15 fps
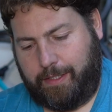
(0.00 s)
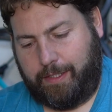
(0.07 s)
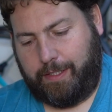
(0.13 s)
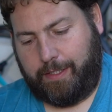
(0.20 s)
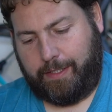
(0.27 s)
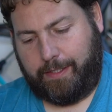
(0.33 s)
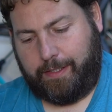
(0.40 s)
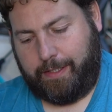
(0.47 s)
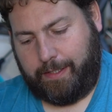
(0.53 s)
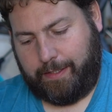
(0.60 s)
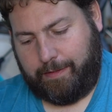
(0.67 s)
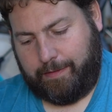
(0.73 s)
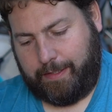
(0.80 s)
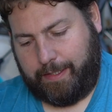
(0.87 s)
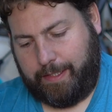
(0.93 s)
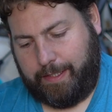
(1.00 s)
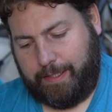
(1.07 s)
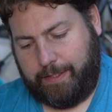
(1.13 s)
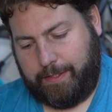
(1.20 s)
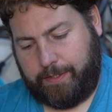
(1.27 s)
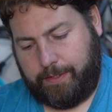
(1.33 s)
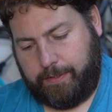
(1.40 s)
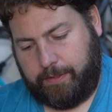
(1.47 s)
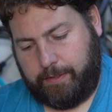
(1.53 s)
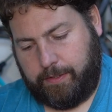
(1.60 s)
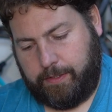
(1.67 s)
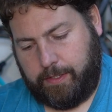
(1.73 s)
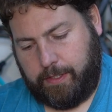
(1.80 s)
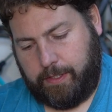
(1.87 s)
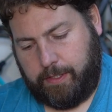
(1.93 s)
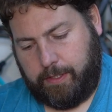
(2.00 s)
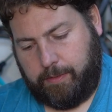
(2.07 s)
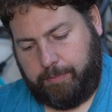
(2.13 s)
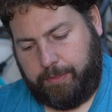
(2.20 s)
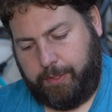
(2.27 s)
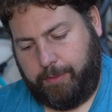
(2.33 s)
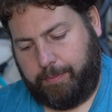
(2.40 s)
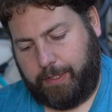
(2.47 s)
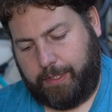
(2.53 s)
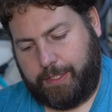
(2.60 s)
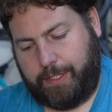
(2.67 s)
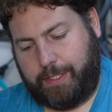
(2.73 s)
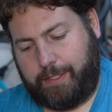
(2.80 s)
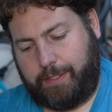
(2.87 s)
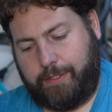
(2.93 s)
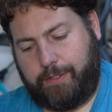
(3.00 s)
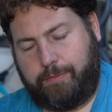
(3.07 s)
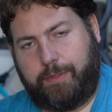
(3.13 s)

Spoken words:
And then there are these pupil adjusters,